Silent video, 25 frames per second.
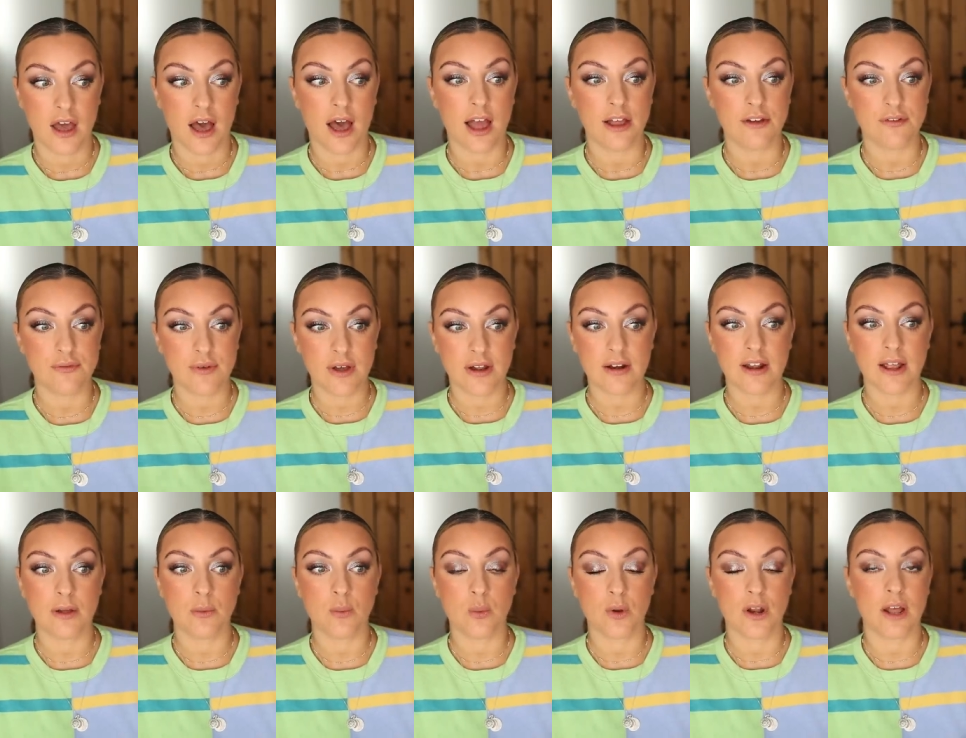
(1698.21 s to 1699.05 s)
I felt
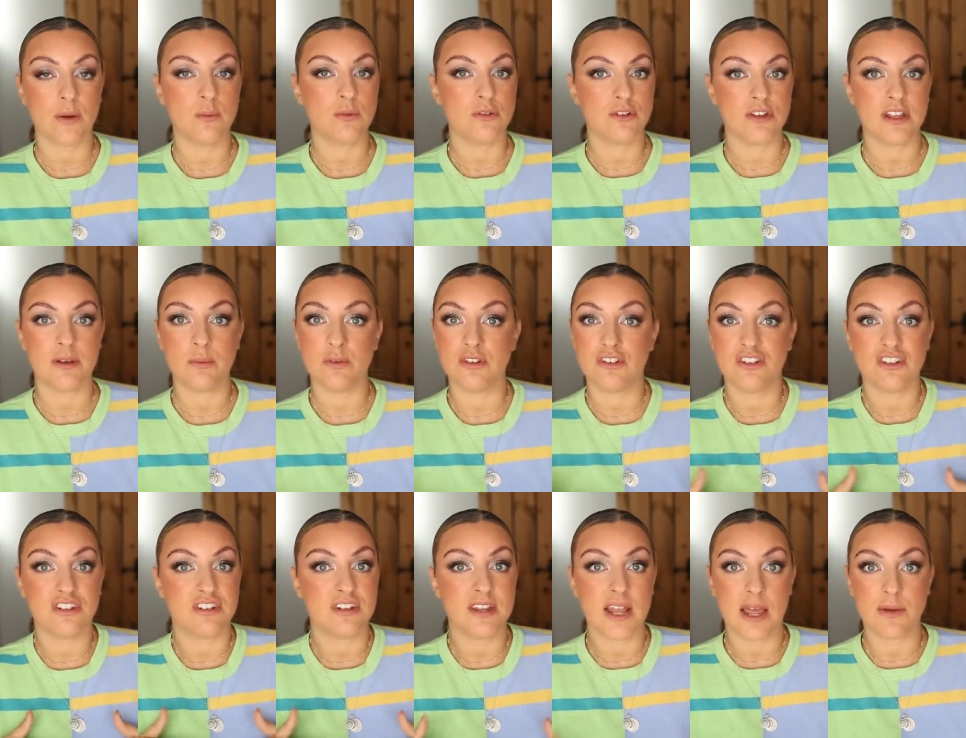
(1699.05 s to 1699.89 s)
like what I was, it was
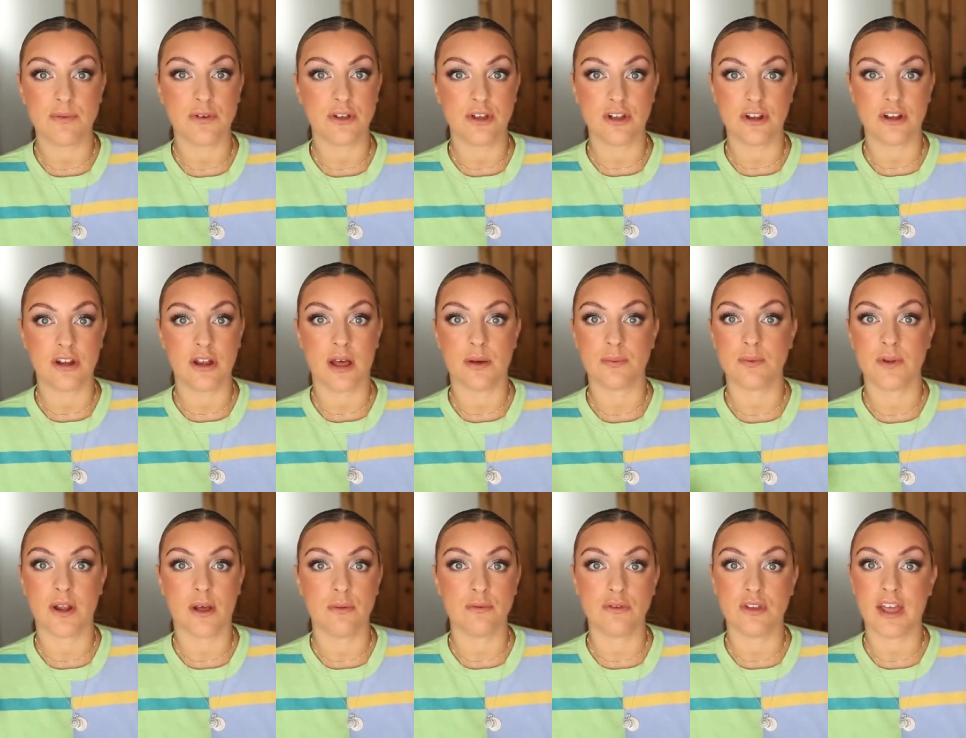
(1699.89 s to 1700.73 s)
just never good enough,
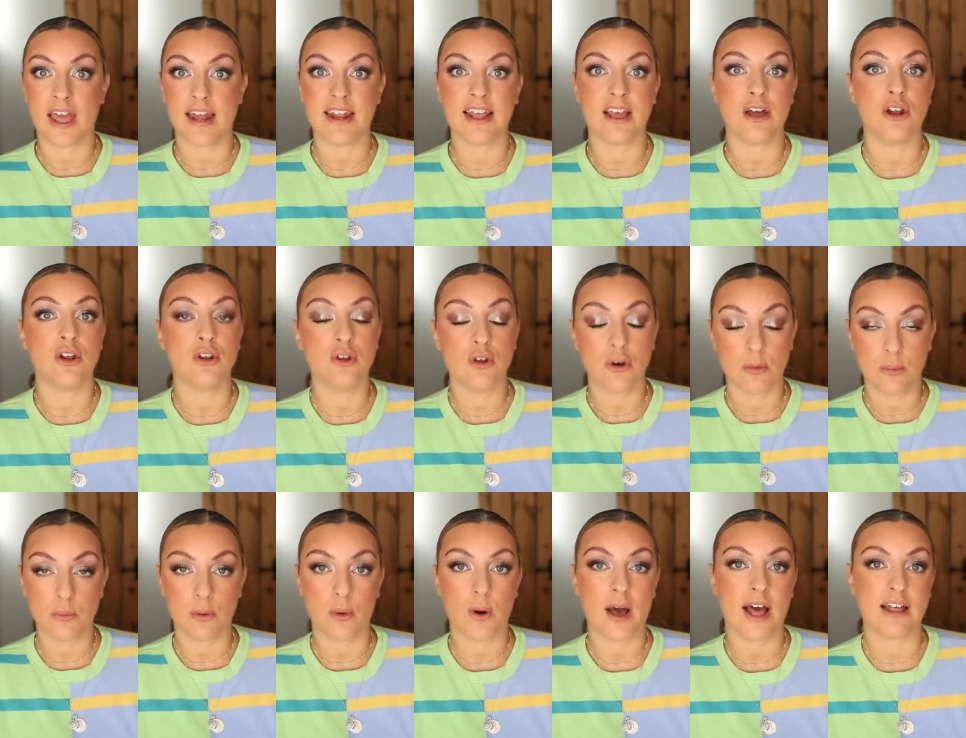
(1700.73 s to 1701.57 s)
and I was getting a
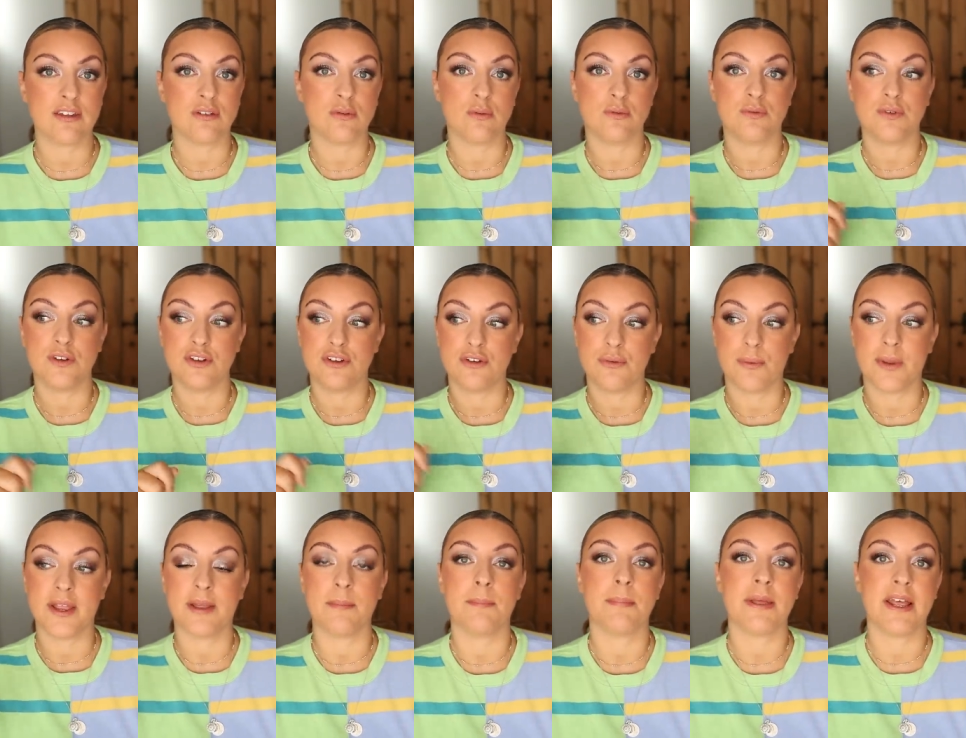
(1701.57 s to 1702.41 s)
lot more hassle for
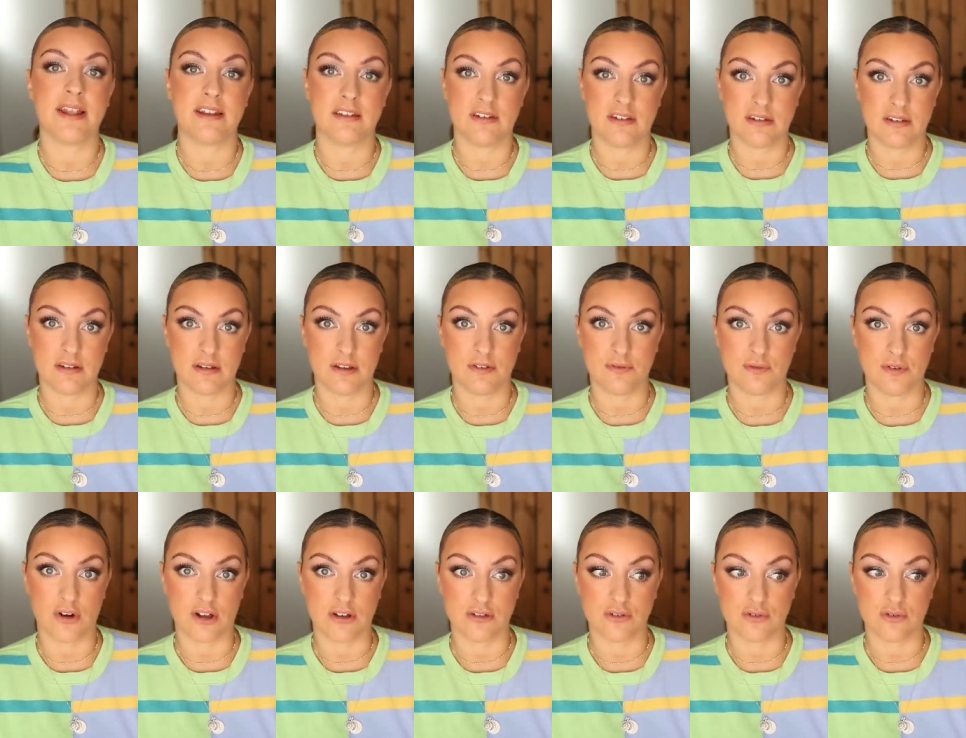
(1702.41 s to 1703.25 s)
doing bits of
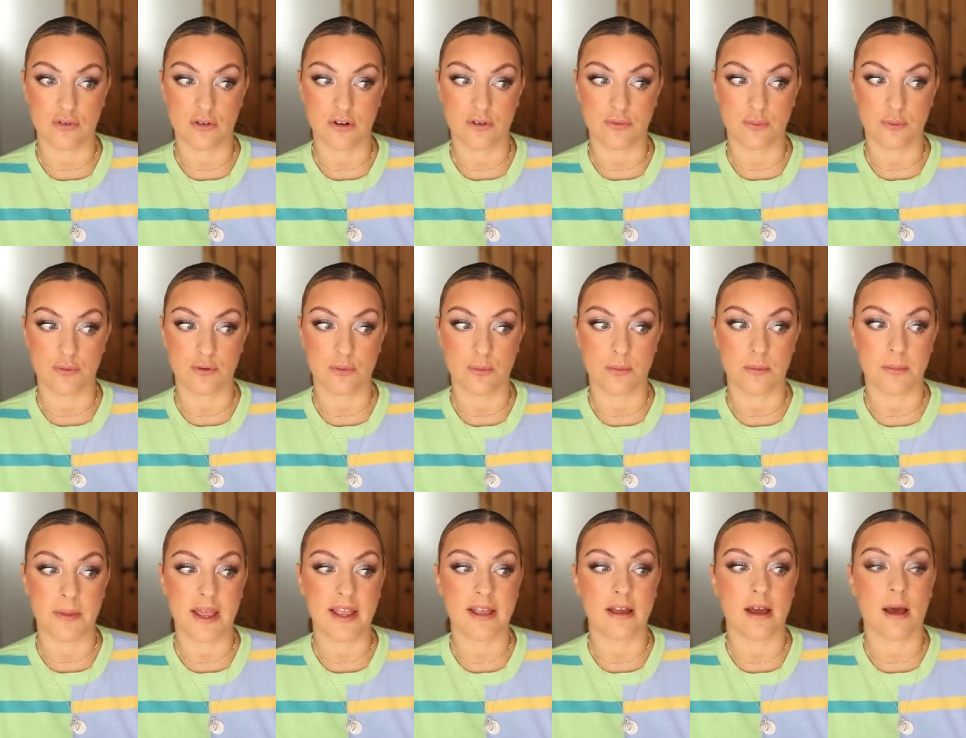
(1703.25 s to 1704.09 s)
drugstore and affordable
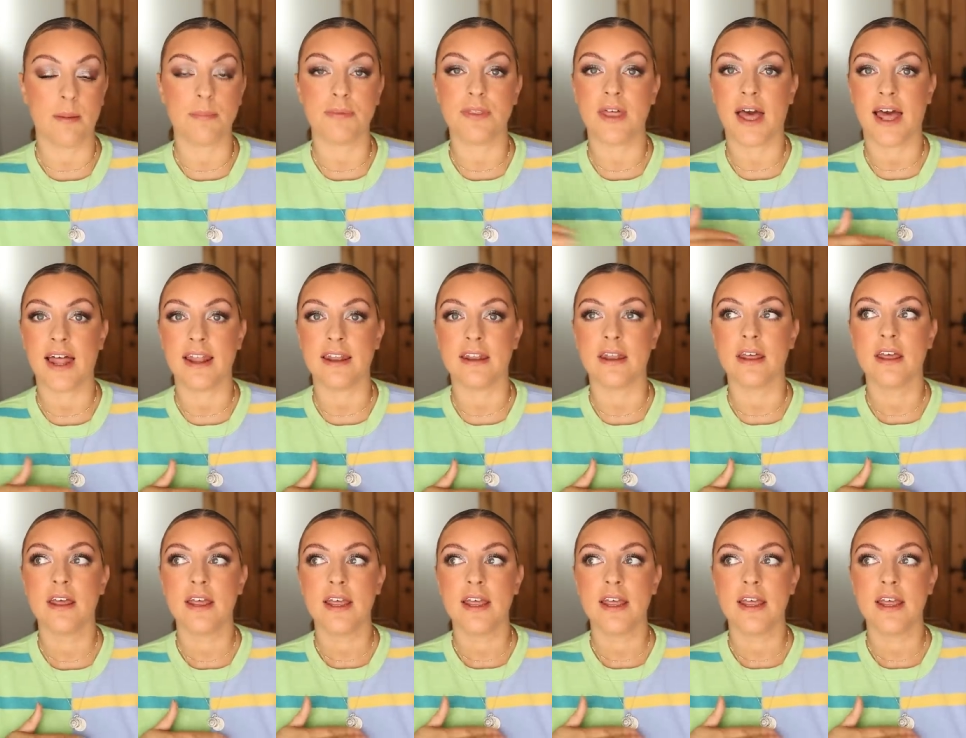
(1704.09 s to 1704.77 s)
makeup than